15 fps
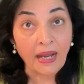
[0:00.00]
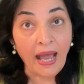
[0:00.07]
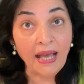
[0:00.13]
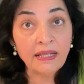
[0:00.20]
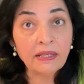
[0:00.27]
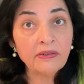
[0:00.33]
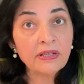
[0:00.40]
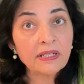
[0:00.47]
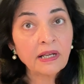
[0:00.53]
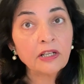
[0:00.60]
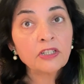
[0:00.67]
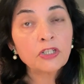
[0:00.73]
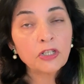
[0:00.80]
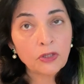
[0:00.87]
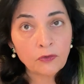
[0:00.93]
As a
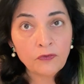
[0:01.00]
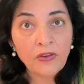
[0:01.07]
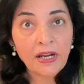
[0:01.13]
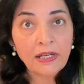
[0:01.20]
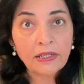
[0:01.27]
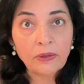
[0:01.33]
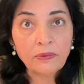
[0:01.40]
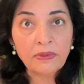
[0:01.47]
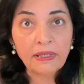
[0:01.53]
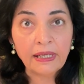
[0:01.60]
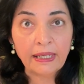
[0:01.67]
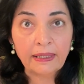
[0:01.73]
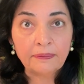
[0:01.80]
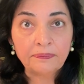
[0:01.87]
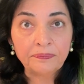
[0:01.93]
result, do you feel
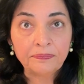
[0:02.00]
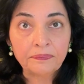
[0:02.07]
lonely?